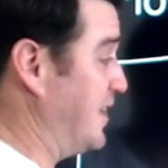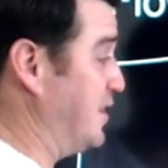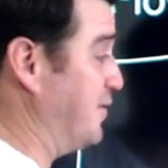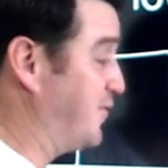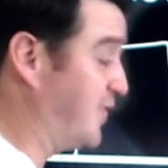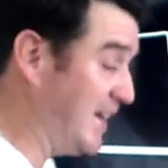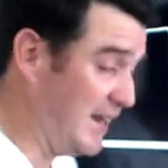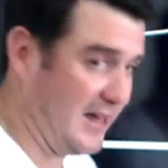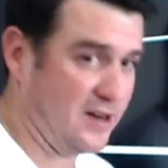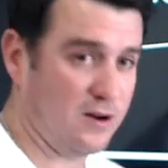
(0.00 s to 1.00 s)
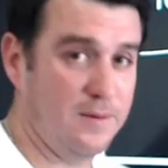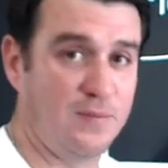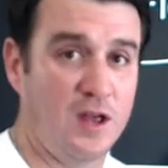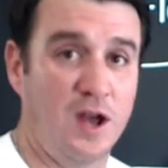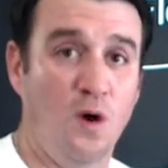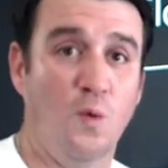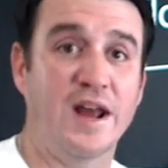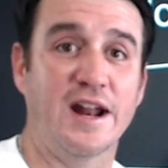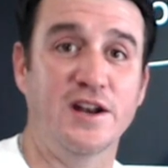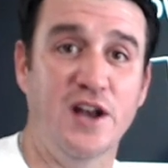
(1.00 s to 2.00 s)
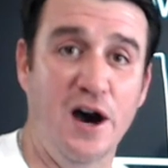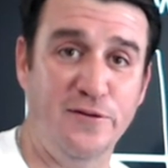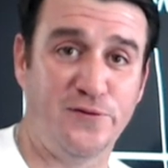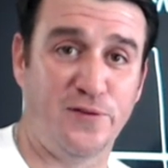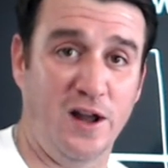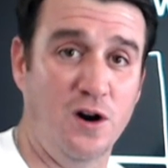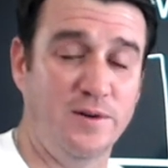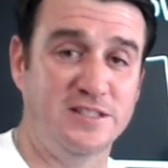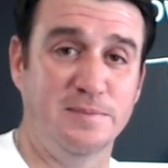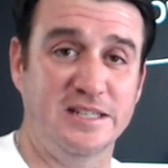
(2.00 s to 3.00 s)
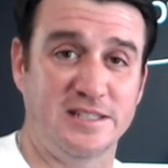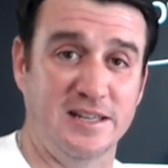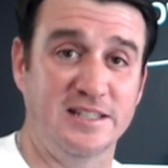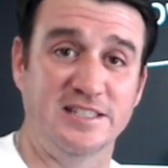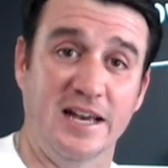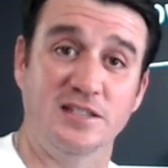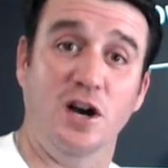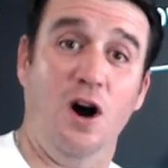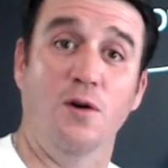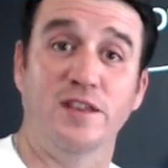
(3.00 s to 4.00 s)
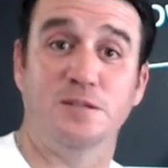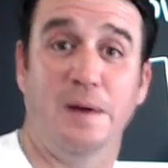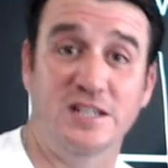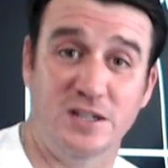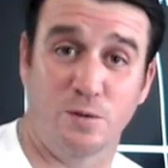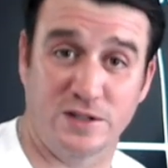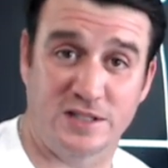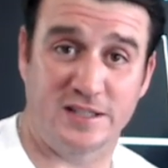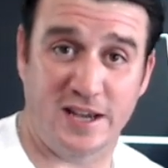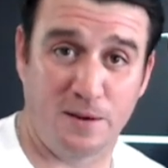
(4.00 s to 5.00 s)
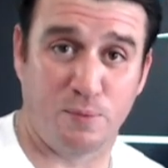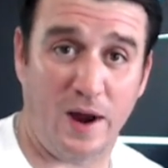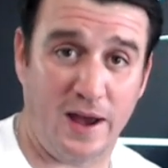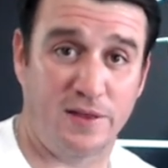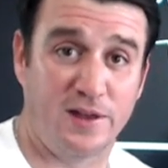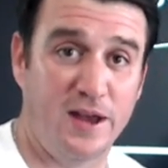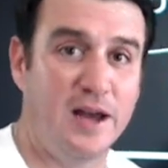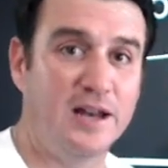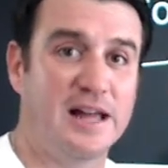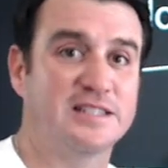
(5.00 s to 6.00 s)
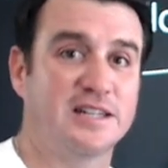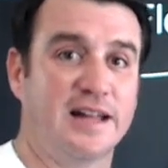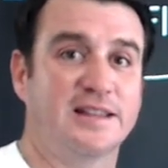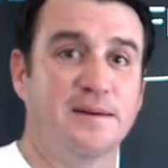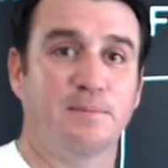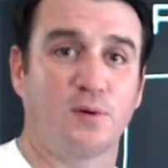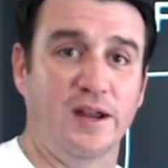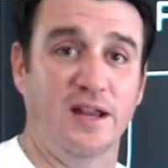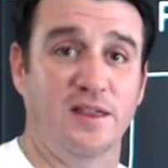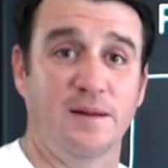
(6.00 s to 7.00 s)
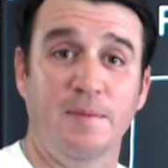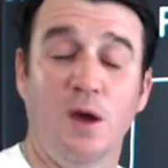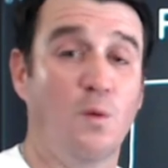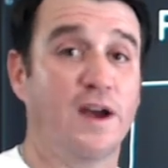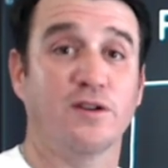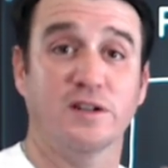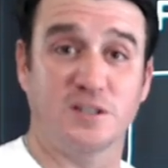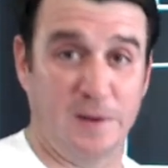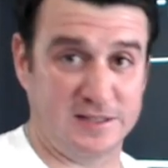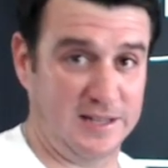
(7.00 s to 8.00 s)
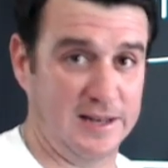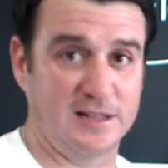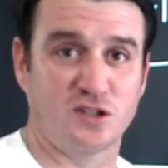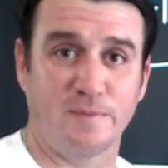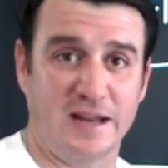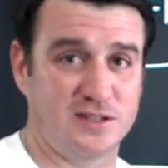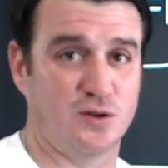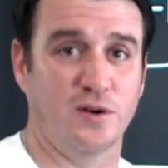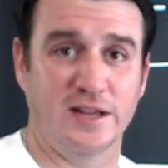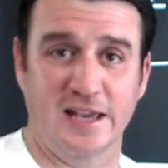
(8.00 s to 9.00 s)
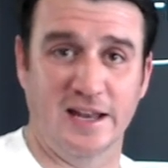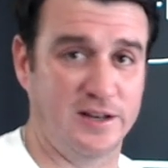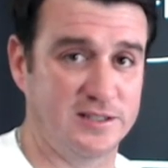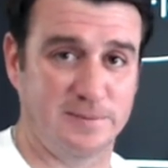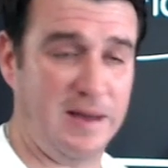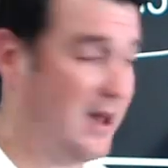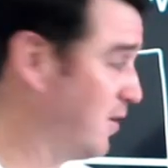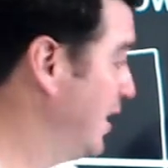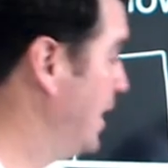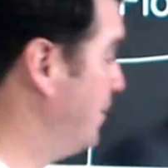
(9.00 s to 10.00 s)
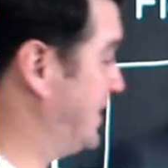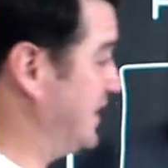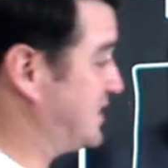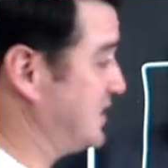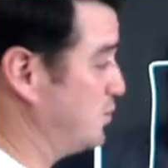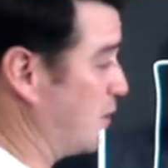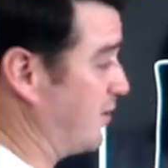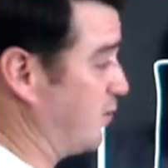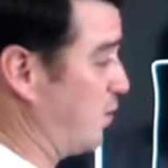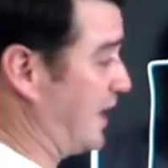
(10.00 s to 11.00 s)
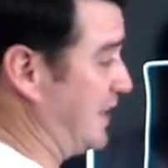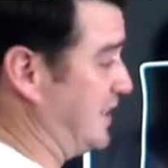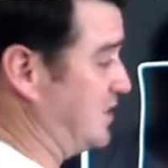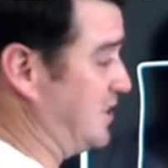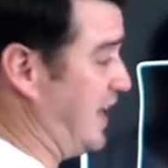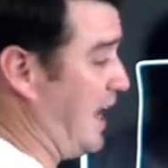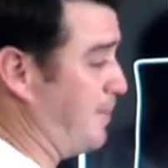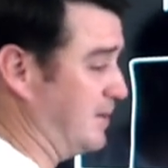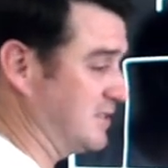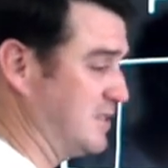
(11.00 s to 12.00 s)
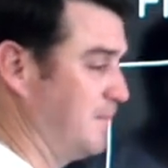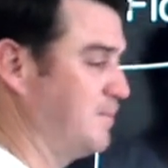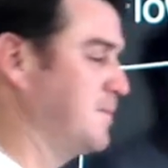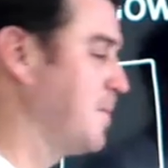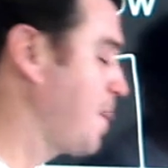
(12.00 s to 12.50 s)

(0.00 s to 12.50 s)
And the ventilator, when enough flow is missing, says, oh, this patient wants to take a breath. Let's let them breathe. Whether it's spontaneous or mandatory, again, it doesn't matter. But this is where the recognition happens.